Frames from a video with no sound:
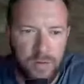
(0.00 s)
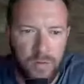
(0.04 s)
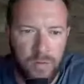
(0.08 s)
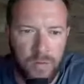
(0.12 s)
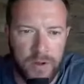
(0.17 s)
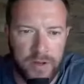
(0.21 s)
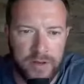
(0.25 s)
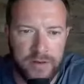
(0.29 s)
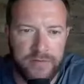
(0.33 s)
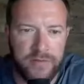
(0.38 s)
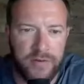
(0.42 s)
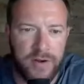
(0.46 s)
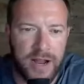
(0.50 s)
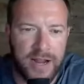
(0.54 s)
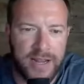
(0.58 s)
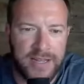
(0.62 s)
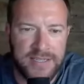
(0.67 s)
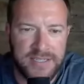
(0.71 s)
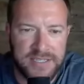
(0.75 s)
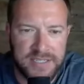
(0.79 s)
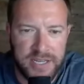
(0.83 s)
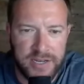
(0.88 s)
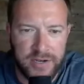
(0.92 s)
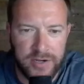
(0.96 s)
one. For I
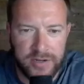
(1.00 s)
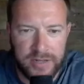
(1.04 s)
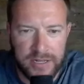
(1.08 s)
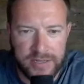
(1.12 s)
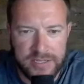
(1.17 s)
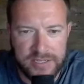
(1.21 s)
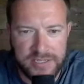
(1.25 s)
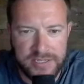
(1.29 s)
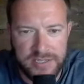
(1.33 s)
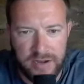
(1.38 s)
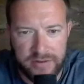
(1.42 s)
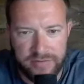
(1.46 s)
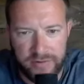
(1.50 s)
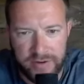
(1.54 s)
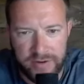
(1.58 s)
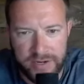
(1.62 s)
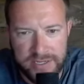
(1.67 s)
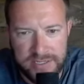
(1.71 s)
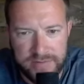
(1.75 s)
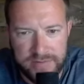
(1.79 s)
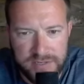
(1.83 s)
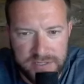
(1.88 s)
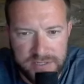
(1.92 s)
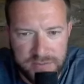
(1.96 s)
consider that the
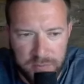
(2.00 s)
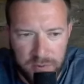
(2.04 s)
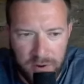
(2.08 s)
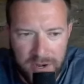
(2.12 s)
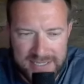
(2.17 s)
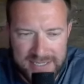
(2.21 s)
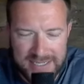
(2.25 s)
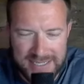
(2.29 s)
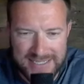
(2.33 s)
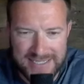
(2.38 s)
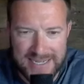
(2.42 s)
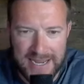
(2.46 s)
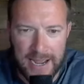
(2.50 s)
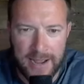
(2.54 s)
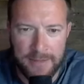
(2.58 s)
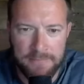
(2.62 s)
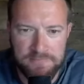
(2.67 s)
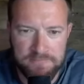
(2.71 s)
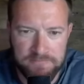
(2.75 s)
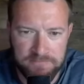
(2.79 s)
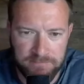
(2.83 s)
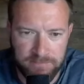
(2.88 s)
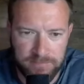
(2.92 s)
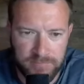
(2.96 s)
sufferings of this present
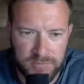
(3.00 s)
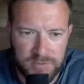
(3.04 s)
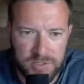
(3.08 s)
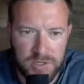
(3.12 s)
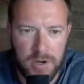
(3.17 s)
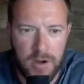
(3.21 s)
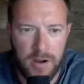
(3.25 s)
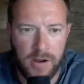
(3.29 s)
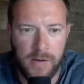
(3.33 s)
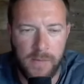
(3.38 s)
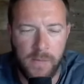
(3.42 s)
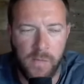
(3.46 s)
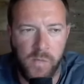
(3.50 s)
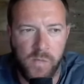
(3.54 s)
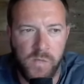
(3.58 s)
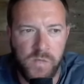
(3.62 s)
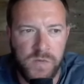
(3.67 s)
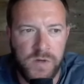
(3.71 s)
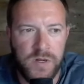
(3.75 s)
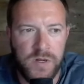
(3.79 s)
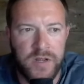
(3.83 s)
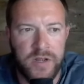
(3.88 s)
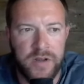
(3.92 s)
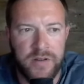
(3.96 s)
time,
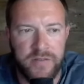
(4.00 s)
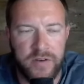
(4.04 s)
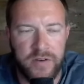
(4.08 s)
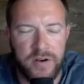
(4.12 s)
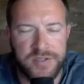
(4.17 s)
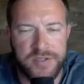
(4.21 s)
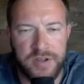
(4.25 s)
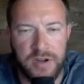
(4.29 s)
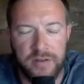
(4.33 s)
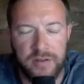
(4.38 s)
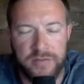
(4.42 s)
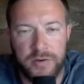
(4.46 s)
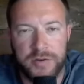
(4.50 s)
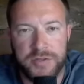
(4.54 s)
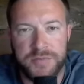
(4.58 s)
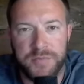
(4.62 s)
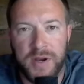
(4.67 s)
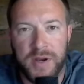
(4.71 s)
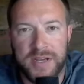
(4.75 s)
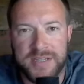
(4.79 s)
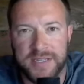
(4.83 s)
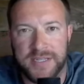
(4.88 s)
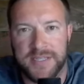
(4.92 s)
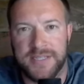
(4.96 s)
first off, whose
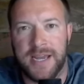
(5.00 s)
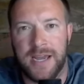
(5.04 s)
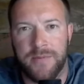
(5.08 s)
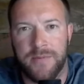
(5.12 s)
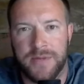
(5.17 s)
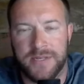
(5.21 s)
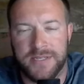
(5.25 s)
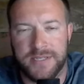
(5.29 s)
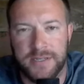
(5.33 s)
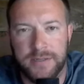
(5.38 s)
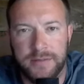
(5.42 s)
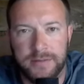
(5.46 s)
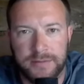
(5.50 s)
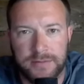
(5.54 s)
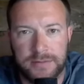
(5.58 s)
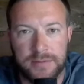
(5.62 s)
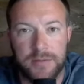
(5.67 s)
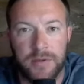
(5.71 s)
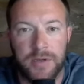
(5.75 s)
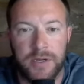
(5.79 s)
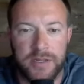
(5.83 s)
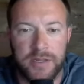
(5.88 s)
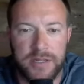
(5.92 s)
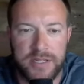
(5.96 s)
present time is it?
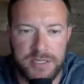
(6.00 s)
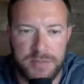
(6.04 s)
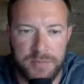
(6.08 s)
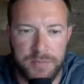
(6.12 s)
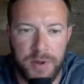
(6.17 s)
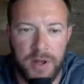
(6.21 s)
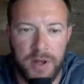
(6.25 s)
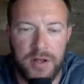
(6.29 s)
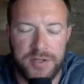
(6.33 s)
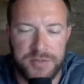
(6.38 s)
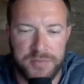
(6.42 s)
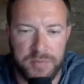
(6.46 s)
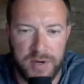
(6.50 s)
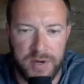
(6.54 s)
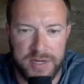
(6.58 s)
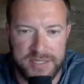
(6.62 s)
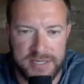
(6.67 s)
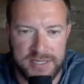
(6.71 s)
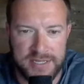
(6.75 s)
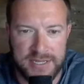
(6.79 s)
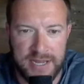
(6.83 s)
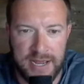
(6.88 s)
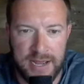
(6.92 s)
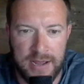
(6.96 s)
Well, it's Paul's
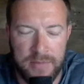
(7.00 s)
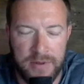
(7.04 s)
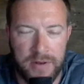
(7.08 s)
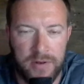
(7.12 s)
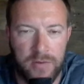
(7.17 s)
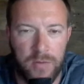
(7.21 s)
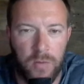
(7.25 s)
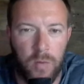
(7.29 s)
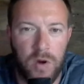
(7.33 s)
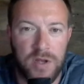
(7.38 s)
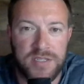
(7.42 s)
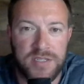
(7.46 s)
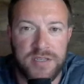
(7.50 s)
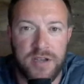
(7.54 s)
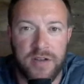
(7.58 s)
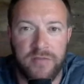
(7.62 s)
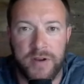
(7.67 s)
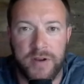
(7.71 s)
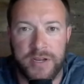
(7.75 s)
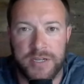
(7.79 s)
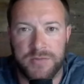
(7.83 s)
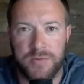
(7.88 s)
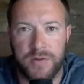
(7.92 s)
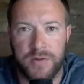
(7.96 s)
present time, and what
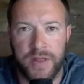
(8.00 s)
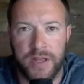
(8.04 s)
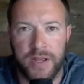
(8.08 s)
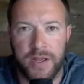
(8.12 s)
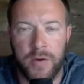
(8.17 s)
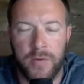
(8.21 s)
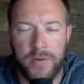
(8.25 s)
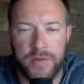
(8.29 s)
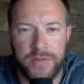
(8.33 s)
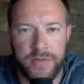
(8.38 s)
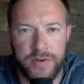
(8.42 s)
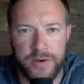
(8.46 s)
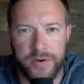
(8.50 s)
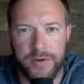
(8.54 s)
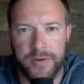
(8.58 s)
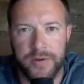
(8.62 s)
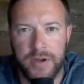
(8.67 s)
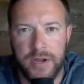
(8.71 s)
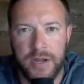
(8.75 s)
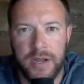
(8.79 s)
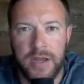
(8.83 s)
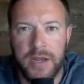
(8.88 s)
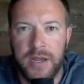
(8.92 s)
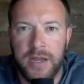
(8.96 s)
sufferings were they going through?
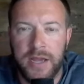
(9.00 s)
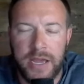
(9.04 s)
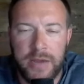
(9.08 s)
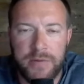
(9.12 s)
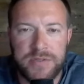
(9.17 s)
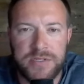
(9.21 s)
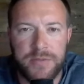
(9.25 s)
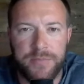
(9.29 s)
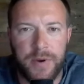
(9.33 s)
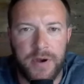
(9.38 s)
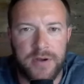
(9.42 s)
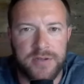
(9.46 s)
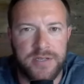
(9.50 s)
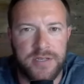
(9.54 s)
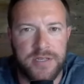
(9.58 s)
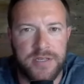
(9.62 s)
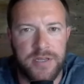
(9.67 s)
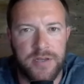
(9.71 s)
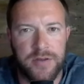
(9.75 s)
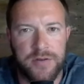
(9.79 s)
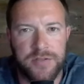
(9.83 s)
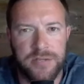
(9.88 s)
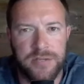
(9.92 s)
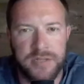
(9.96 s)
It was the
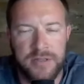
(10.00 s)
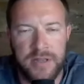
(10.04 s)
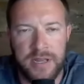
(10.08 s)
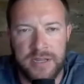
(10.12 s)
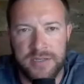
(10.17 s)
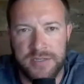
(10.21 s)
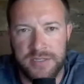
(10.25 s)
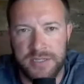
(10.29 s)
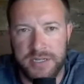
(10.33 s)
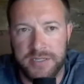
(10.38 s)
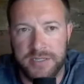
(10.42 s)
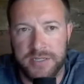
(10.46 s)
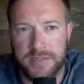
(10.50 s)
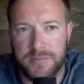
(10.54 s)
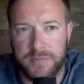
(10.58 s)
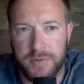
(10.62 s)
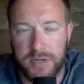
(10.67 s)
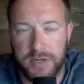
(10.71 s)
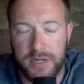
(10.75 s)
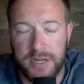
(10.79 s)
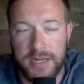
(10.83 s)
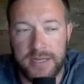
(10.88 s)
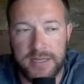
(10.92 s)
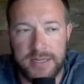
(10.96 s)
persecution that Jesus
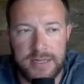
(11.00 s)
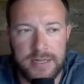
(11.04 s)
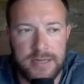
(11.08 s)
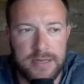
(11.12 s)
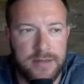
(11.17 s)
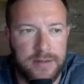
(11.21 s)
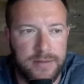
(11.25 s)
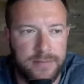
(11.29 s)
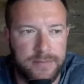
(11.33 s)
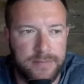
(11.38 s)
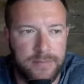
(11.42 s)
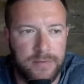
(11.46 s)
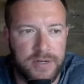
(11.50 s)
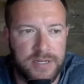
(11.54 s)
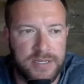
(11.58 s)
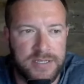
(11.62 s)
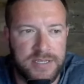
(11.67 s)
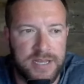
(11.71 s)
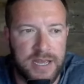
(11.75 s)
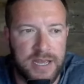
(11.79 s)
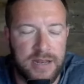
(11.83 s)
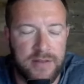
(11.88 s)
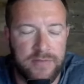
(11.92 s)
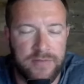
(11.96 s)
predicted when he
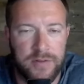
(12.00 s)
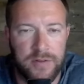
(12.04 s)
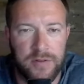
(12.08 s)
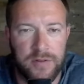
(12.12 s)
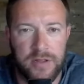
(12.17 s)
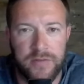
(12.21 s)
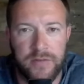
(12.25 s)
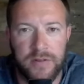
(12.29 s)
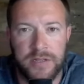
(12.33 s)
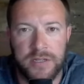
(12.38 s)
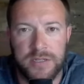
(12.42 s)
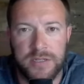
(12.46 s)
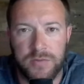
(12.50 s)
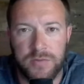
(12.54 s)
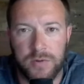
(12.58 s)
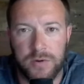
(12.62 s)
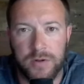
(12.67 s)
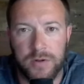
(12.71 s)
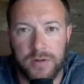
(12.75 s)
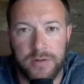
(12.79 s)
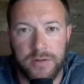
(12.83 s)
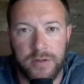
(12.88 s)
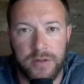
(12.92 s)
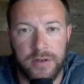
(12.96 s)
said, if you live in this
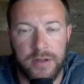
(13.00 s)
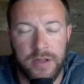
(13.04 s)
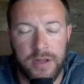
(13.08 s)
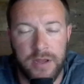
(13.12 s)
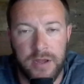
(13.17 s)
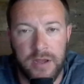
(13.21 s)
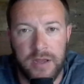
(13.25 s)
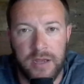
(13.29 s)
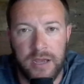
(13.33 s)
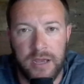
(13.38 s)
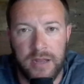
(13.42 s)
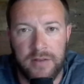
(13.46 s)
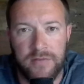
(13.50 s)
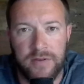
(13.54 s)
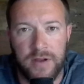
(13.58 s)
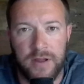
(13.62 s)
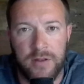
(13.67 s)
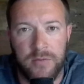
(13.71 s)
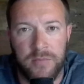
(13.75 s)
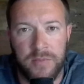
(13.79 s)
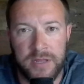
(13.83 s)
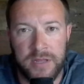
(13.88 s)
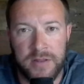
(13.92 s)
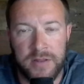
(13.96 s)
world and, and
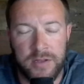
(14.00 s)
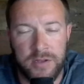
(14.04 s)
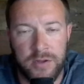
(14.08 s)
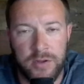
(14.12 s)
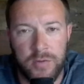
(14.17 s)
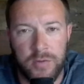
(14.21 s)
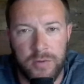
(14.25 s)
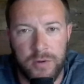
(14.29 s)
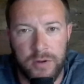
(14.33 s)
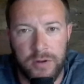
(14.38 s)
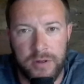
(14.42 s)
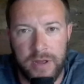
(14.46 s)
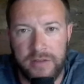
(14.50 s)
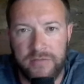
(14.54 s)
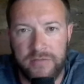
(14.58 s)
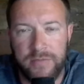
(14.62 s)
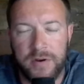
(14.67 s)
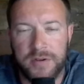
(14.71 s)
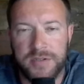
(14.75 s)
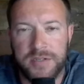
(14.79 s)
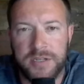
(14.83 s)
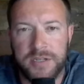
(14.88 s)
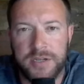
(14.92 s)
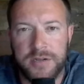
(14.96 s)
follow me, then you will have
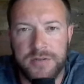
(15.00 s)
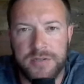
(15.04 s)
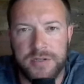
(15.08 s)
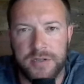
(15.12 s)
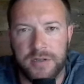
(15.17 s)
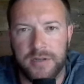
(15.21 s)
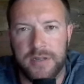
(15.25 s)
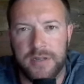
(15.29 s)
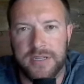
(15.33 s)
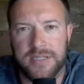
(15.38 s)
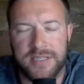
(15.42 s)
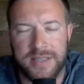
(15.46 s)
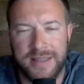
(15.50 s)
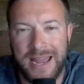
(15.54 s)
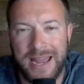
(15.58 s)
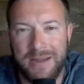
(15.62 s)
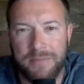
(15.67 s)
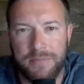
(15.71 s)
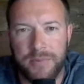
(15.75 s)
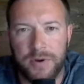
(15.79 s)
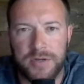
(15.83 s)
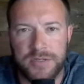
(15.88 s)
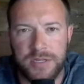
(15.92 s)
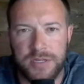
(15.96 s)
persecution. It's
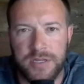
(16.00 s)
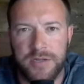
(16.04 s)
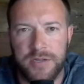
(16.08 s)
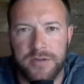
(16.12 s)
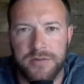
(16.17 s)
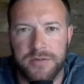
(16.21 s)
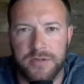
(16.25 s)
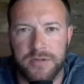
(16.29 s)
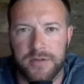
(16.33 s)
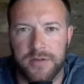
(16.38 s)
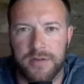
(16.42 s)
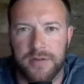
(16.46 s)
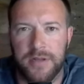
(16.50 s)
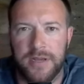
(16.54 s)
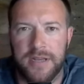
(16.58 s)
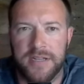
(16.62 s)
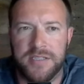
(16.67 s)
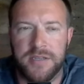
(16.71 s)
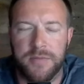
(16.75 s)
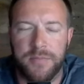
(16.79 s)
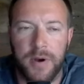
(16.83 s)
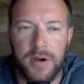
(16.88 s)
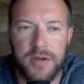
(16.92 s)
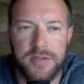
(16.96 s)
that persecution. It's
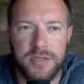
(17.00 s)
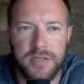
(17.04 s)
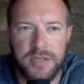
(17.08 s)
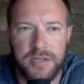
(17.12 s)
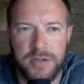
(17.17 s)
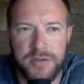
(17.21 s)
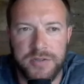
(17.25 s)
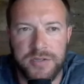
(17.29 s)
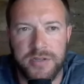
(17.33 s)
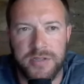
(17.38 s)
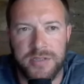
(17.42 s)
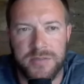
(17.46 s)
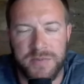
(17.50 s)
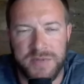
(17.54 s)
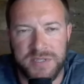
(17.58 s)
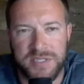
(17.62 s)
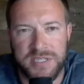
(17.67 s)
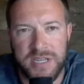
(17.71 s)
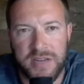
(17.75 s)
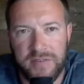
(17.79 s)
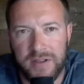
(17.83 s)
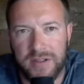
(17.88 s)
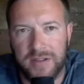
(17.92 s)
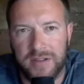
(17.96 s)
the persecution
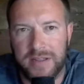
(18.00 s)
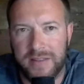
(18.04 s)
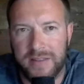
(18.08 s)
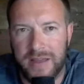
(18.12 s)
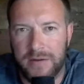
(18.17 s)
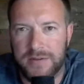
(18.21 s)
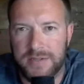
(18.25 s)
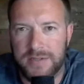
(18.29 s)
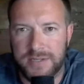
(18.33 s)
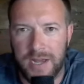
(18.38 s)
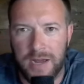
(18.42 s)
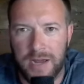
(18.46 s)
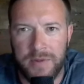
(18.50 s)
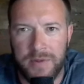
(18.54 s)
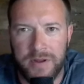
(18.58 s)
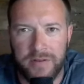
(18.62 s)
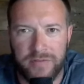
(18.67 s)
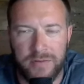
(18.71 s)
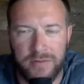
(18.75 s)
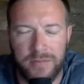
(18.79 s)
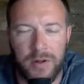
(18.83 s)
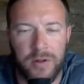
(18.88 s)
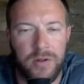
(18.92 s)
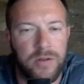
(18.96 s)
specifically that was coming
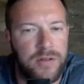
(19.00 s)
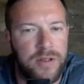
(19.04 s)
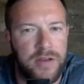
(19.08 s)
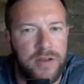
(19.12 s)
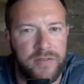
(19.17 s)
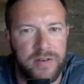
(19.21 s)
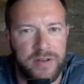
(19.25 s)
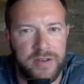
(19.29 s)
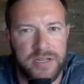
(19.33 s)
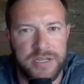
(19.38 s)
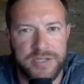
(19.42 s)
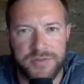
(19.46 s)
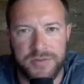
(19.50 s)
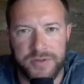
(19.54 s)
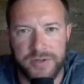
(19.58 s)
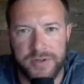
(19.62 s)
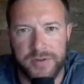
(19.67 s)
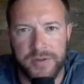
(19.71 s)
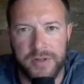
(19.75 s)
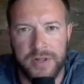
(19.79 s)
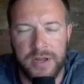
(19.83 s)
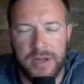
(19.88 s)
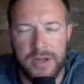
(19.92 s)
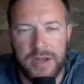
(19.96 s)
from Old Covenant
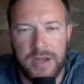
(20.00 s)
Israel,